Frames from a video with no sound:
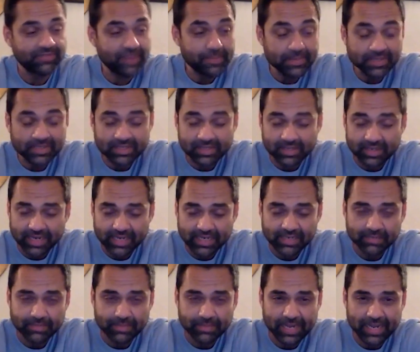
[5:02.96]
famous
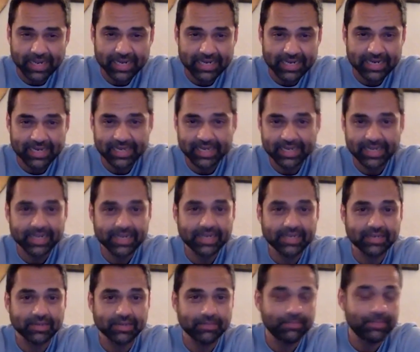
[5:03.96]
director behind
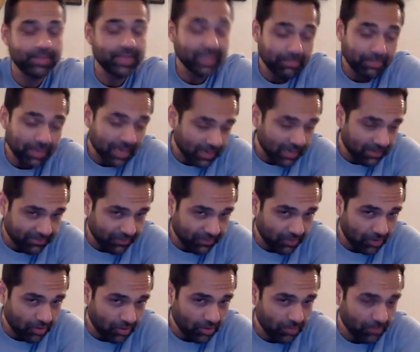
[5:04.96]
it, a big
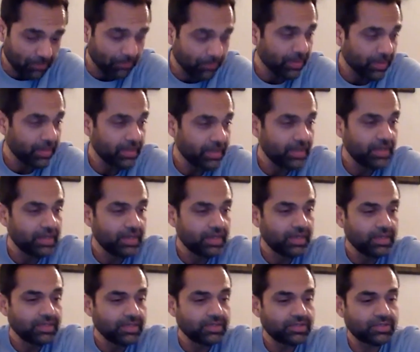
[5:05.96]
platform.
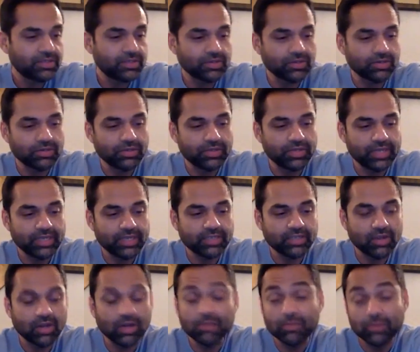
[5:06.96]
So there's a
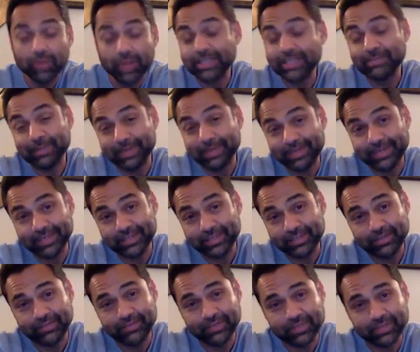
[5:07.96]
lot more
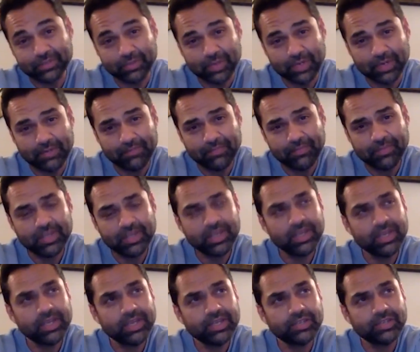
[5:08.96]
expectation of this one.
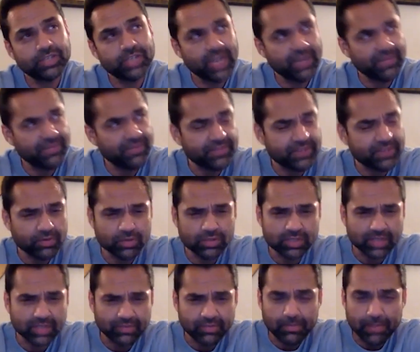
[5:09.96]
The JL50 was
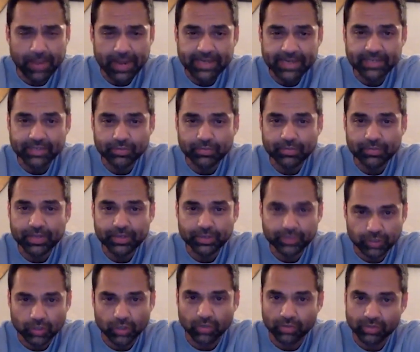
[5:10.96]
never meant to be a
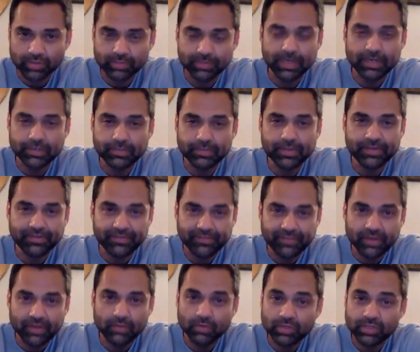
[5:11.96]
show. It was meant to be a
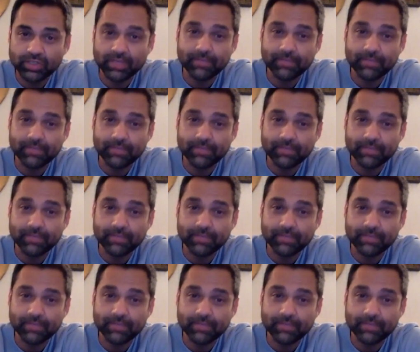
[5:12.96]
film.